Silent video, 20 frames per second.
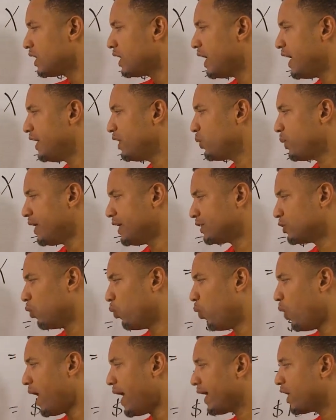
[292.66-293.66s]
Anyways,
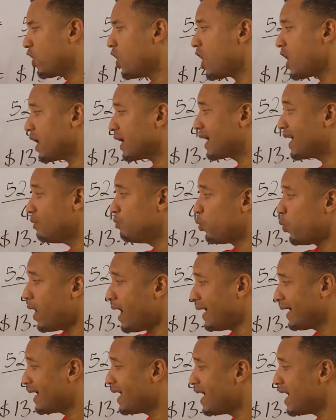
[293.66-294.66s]
Y
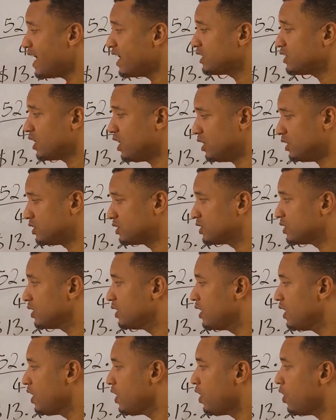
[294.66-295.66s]
cartons
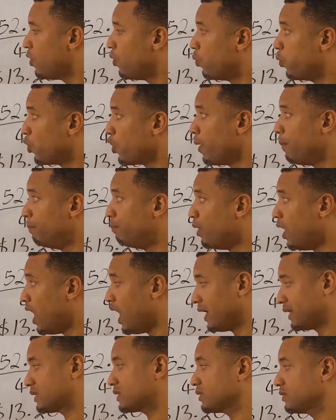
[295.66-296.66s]
were
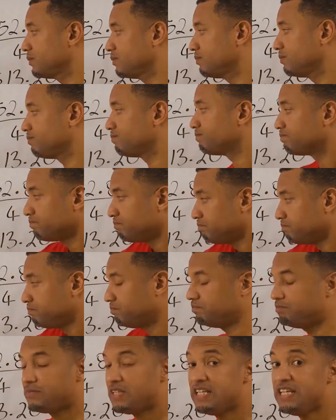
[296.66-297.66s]
bought.
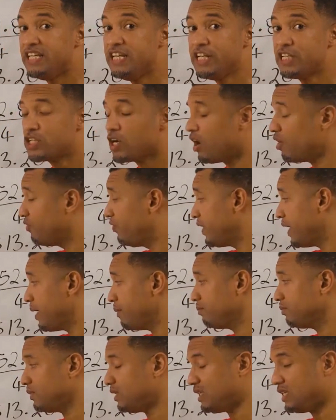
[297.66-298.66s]
Each of
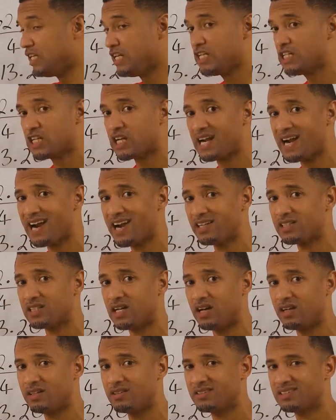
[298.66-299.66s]
them, each
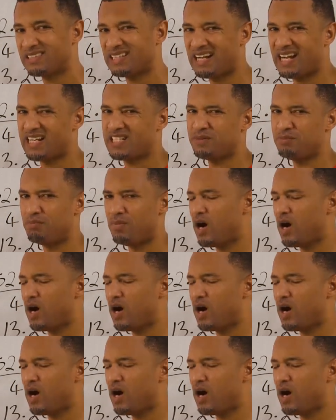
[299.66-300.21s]
carton /